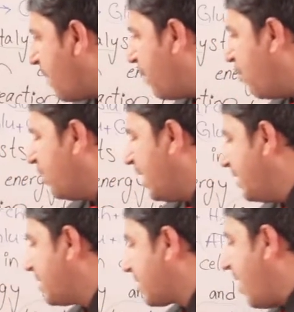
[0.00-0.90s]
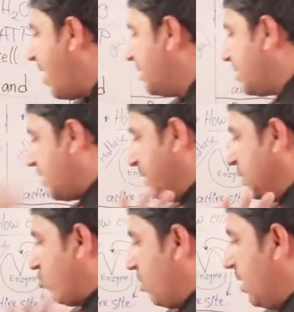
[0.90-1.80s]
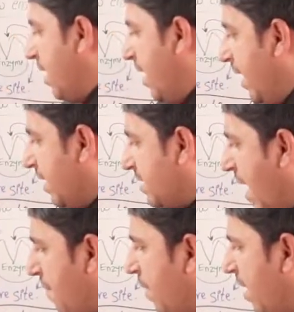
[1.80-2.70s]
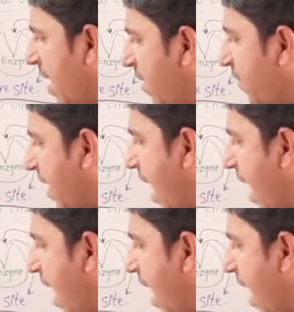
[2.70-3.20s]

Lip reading: upon is called substrate. Example, here we